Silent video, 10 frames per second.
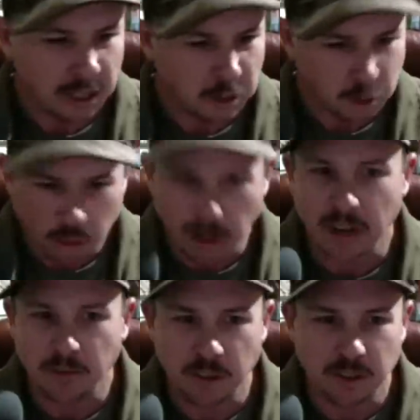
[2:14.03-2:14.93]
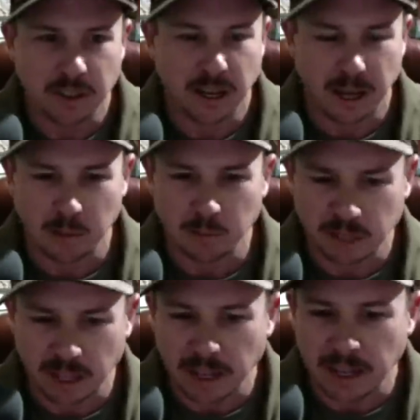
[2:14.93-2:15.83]
quite a few times,
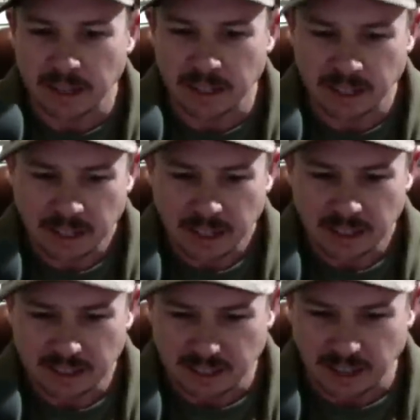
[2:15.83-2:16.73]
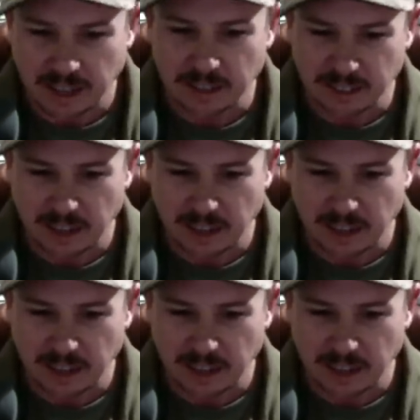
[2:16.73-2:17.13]
and it's gotten,